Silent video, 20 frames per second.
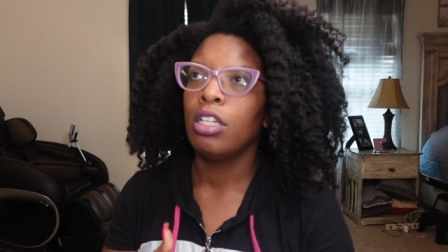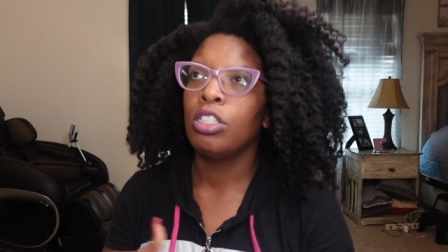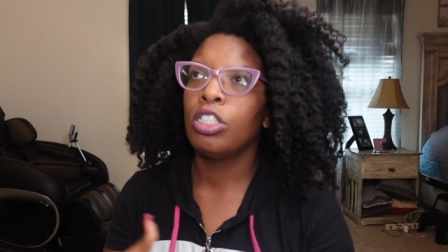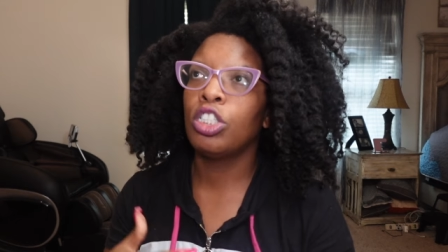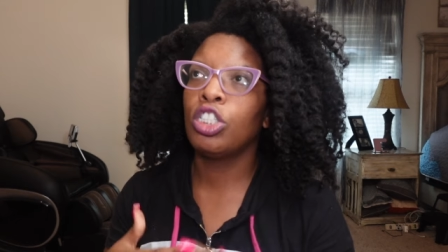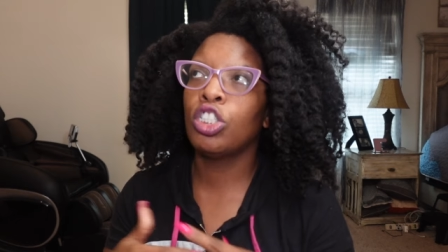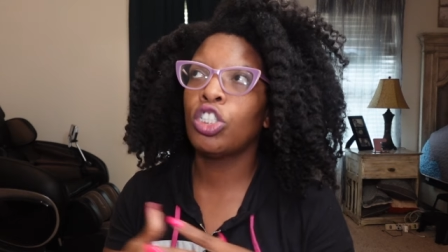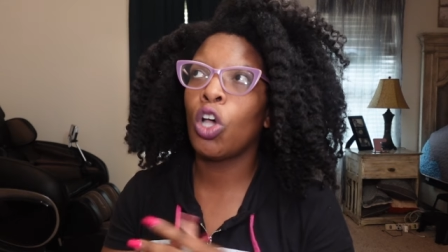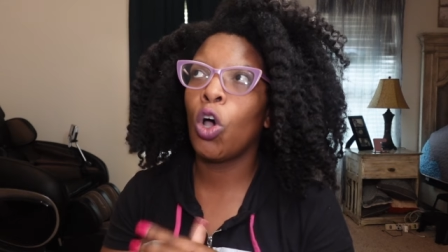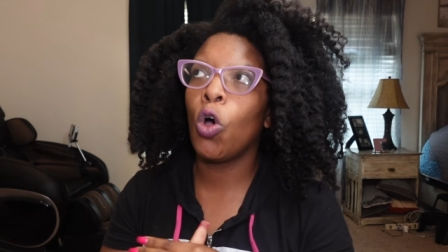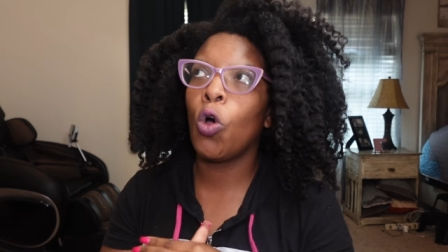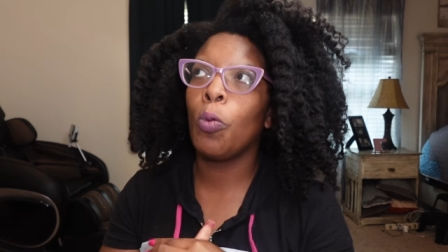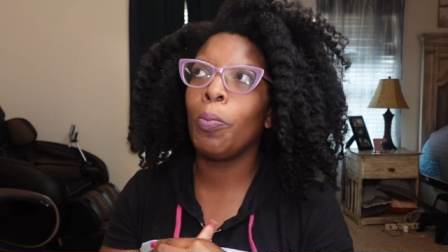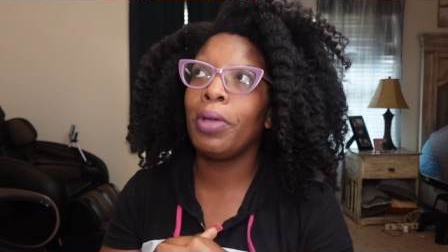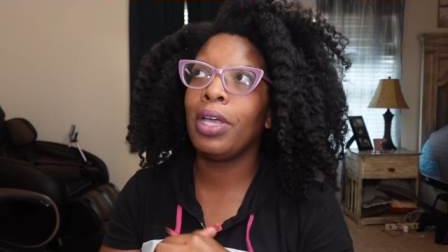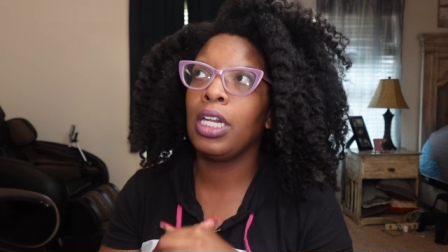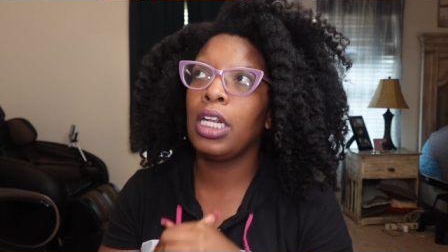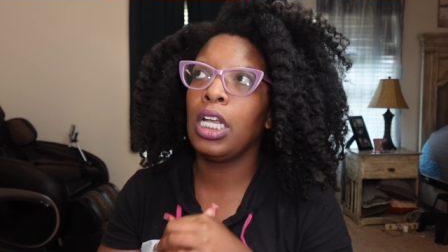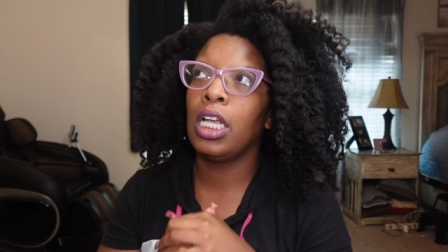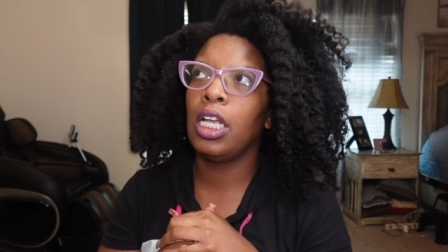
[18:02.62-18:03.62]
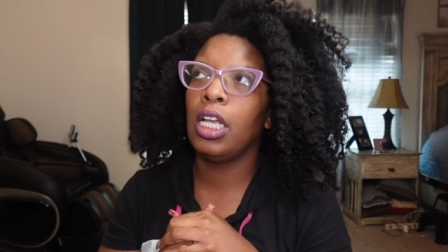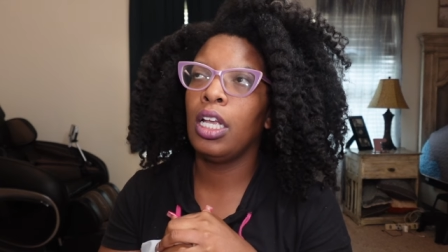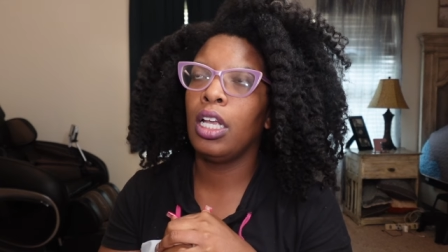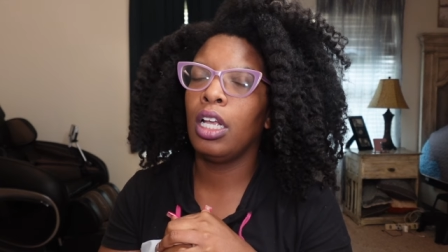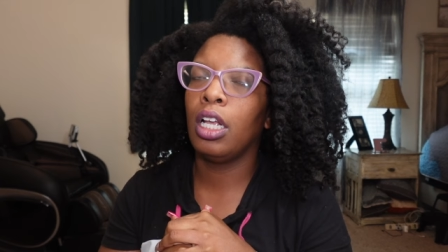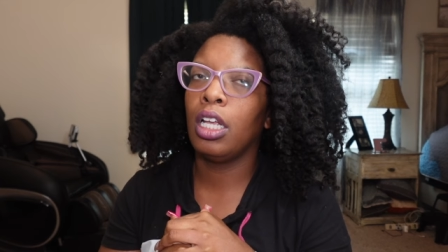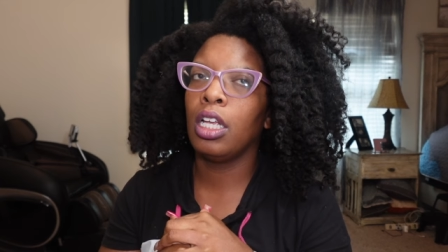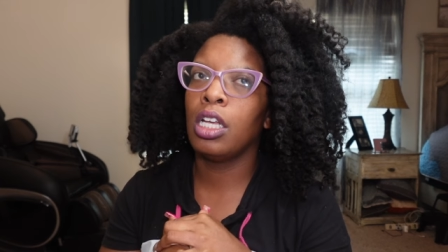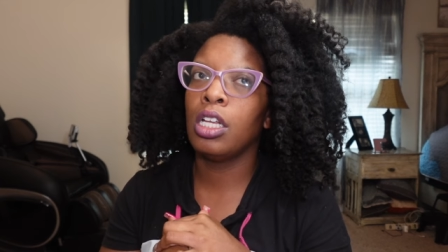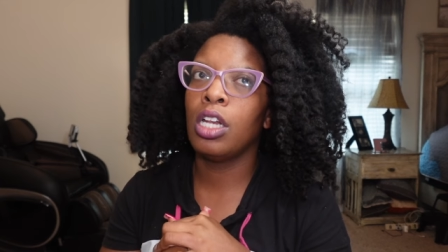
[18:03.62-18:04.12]
so
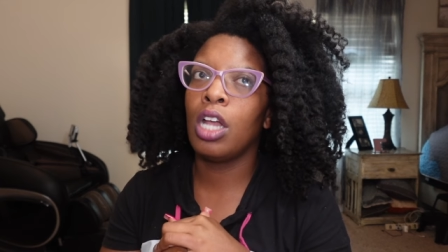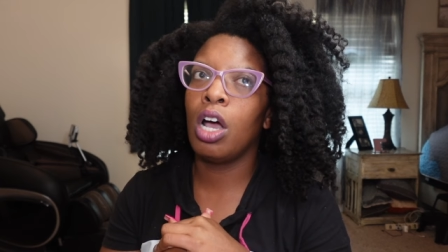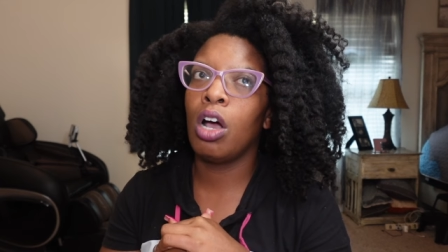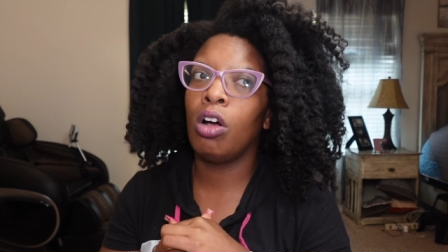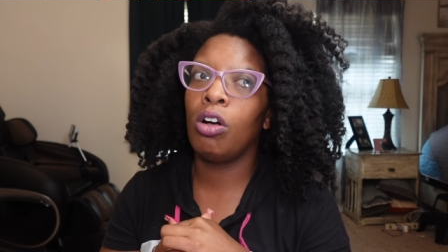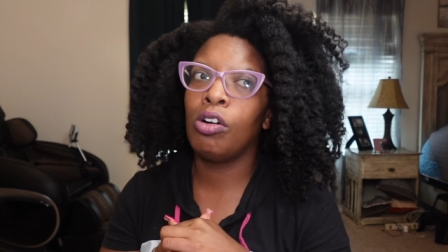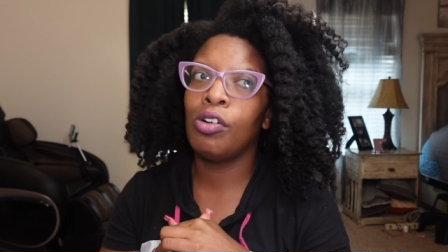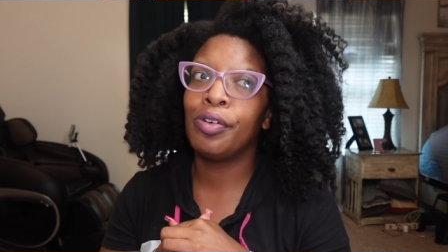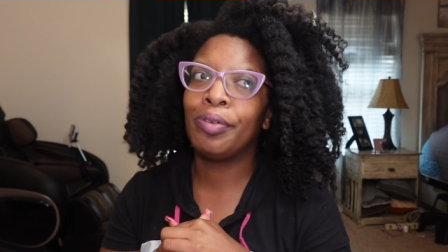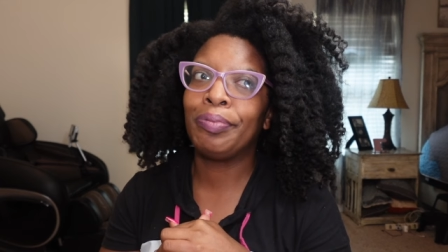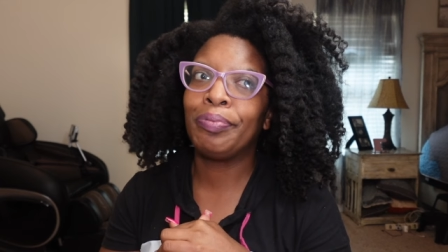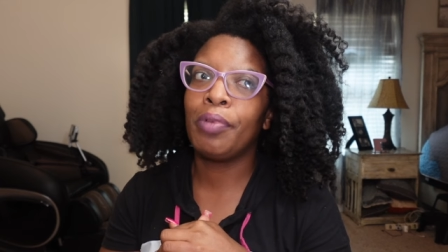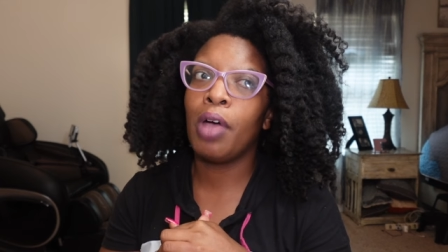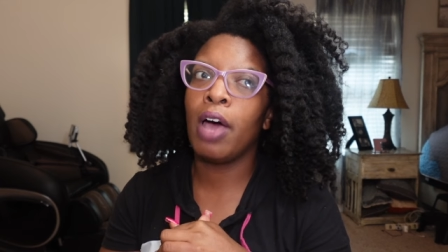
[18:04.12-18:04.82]
many, you know,